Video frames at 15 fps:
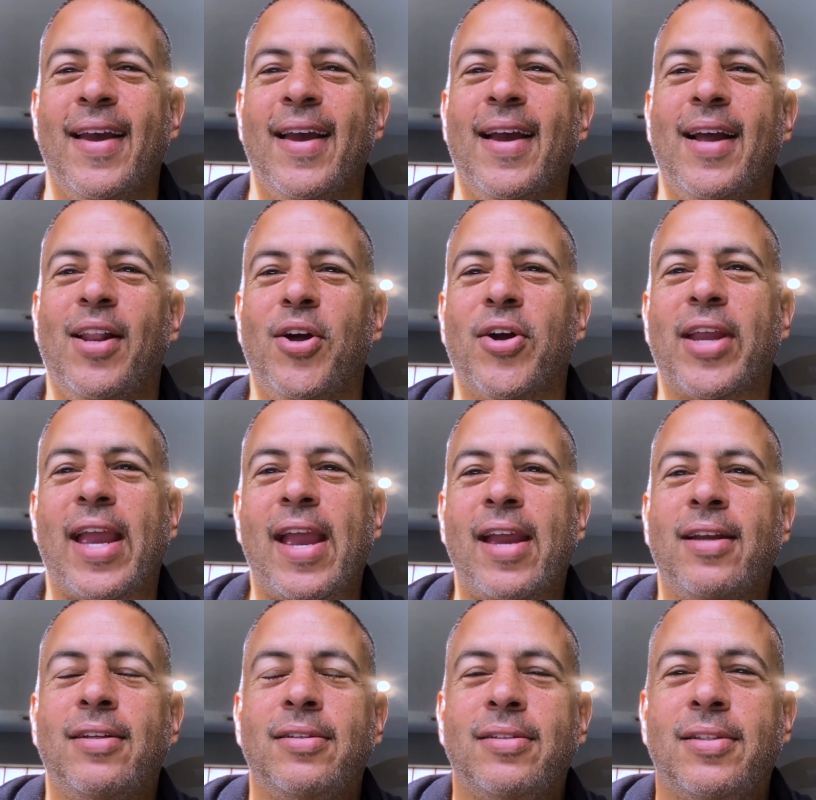Hello,
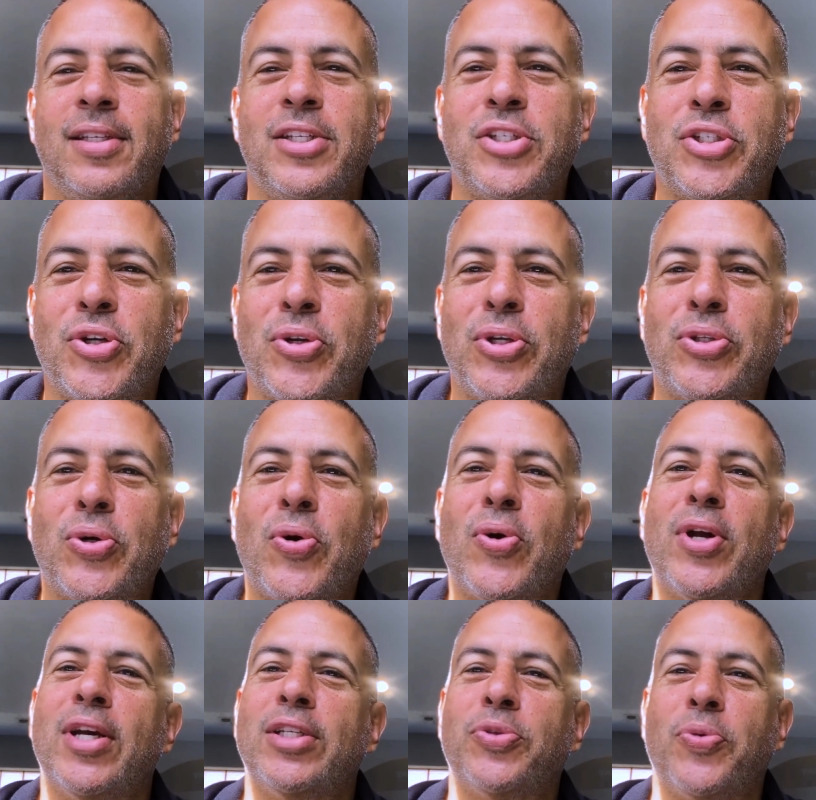gang. This is Tony
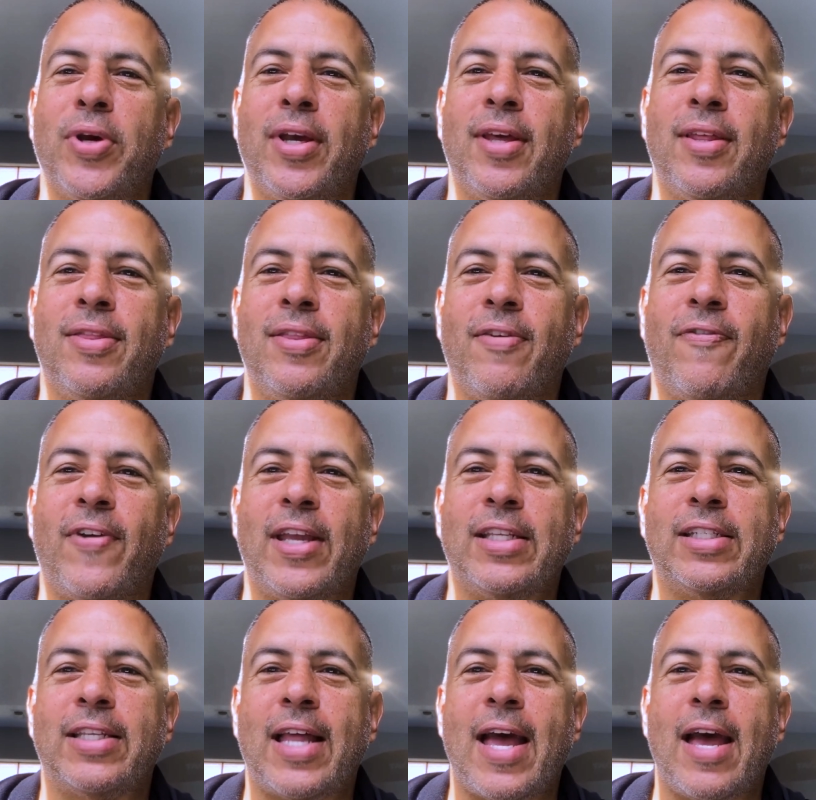Torres with
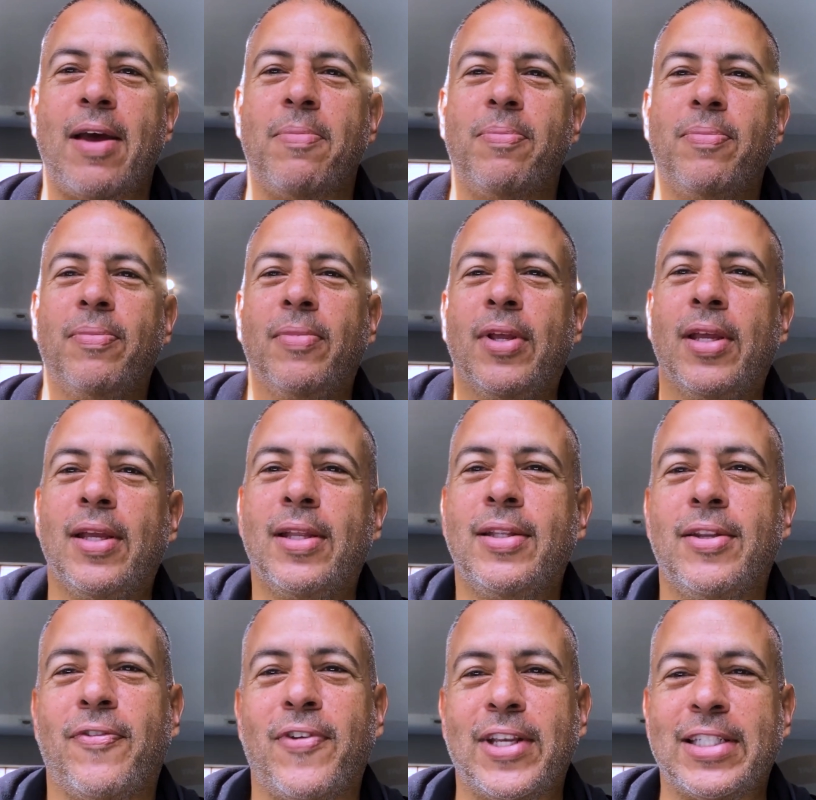Defense
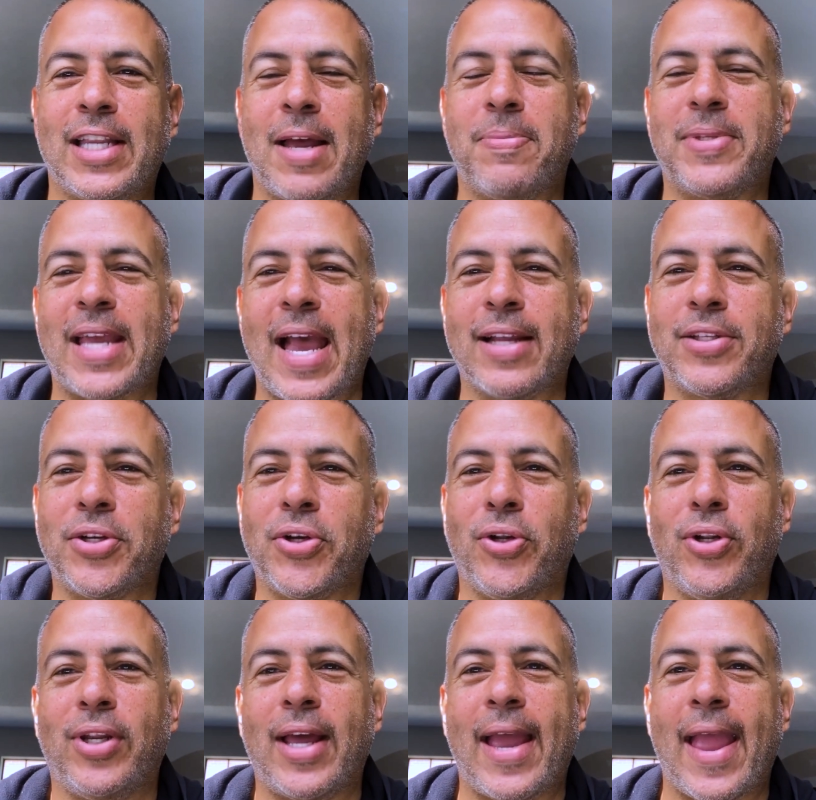Lab
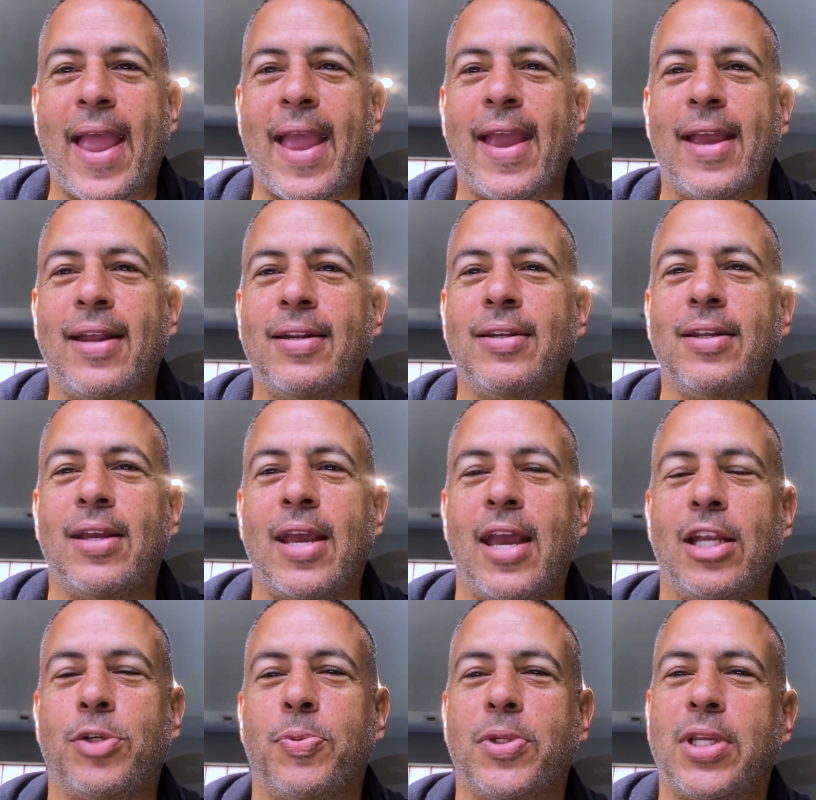Tactical and
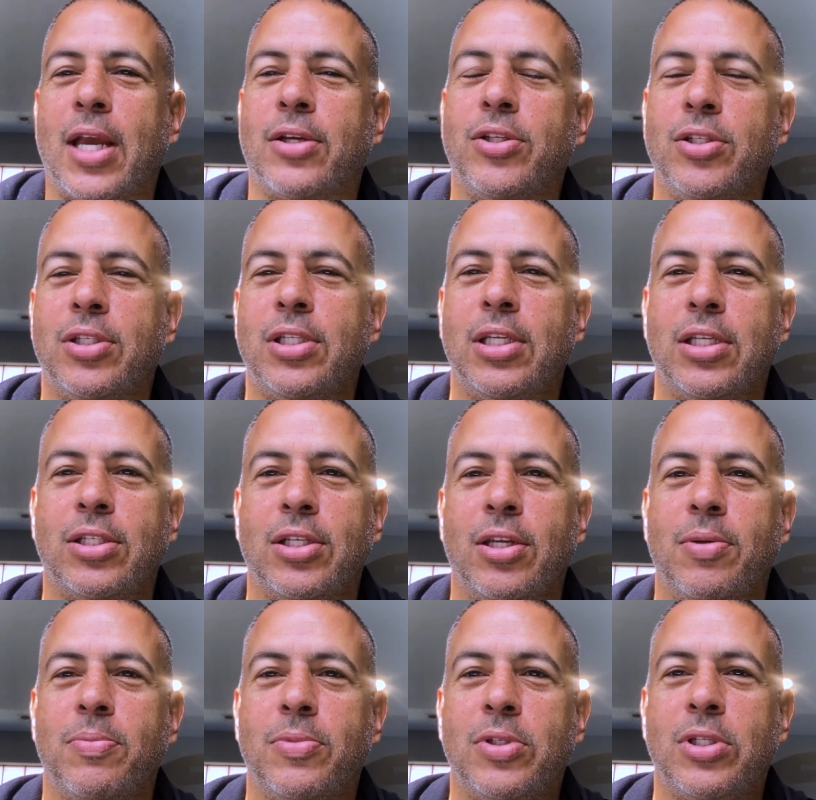Edge Protection
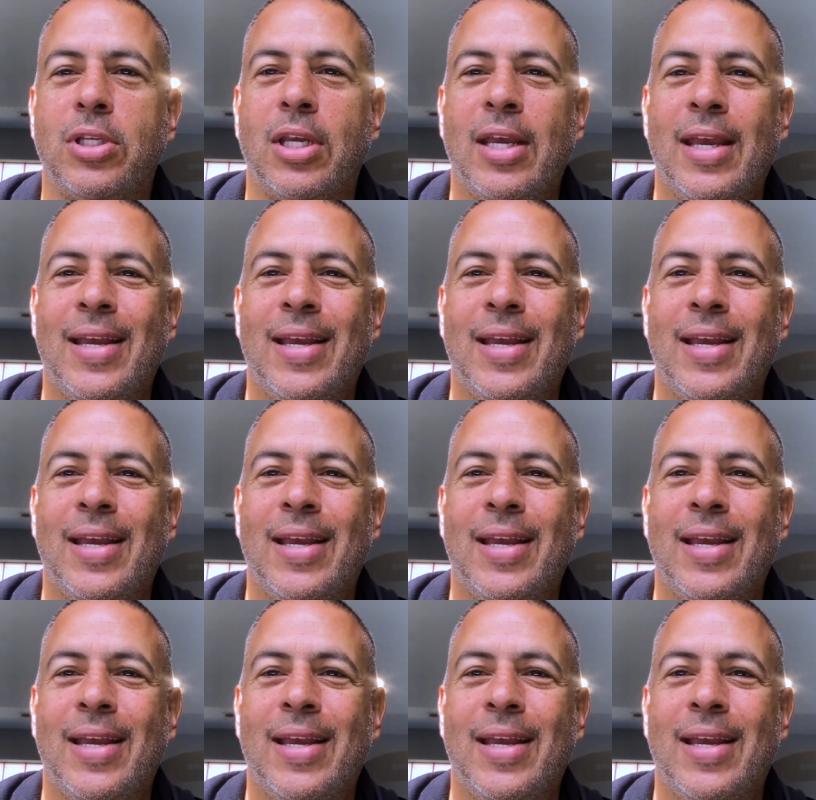Systems.